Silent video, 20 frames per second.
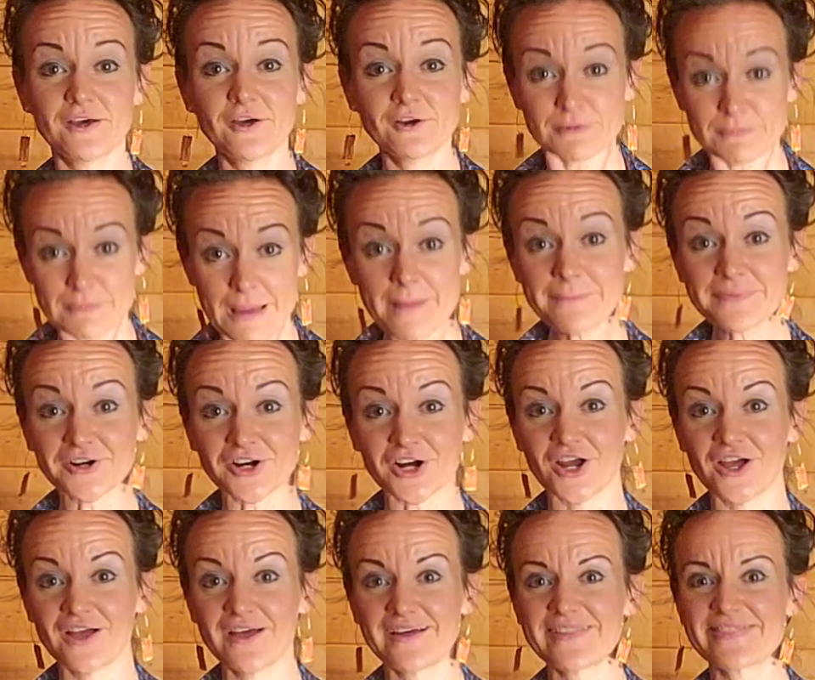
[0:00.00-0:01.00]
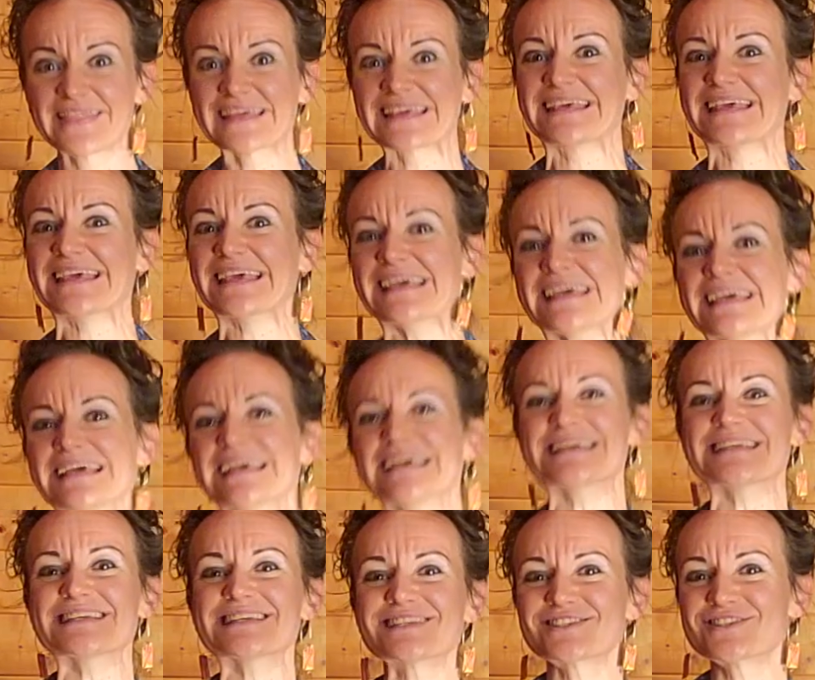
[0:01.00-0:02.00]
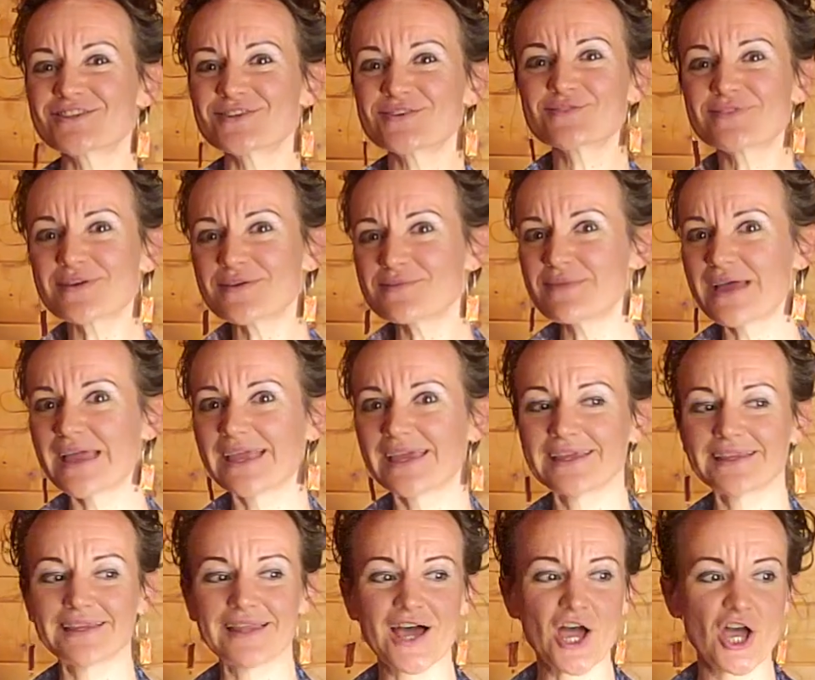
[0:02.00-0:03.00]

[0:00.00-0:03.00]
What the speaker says: Remember, the key is to remain